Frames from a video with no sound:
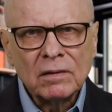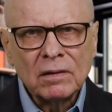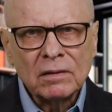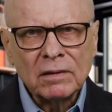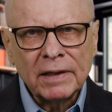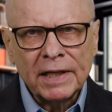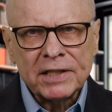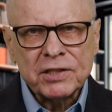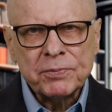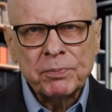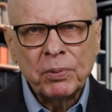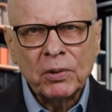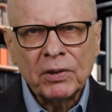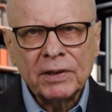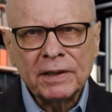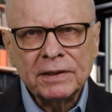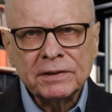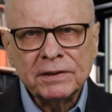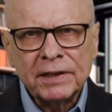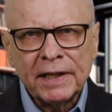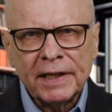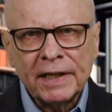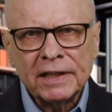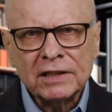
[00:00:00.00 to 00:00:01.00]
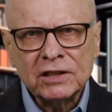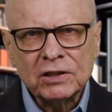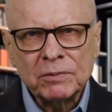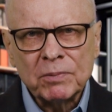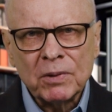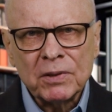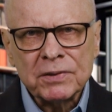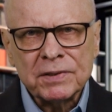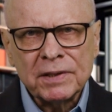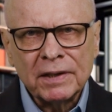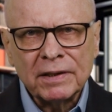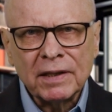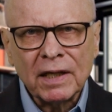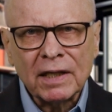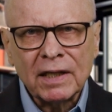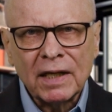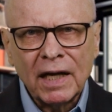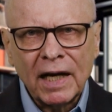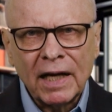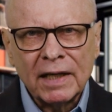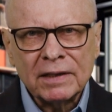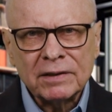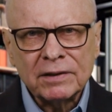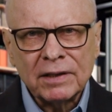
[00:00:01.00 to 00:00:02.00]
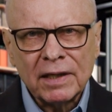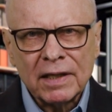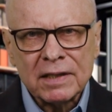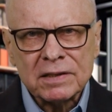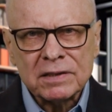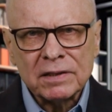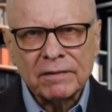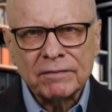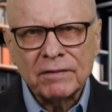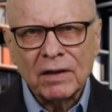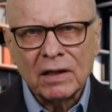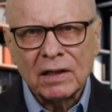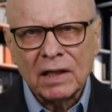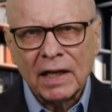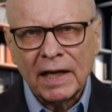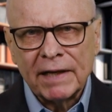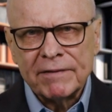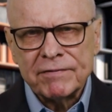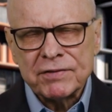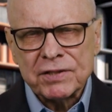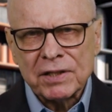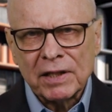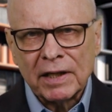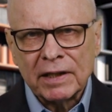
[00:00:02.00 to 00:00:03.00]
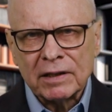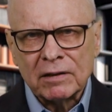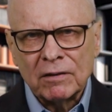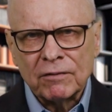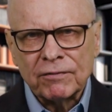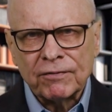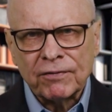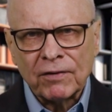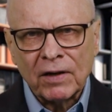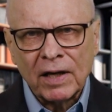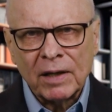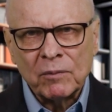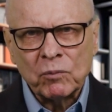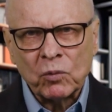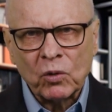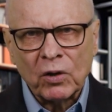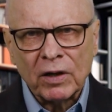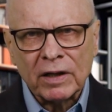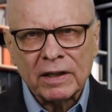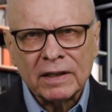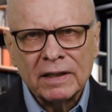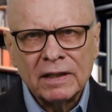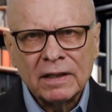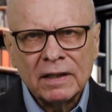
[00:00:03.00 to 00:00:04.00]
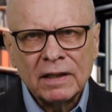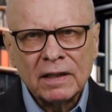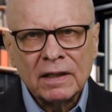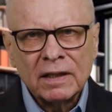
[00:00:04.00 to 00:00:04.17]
Let's put intangibles in the context of the life cycle framework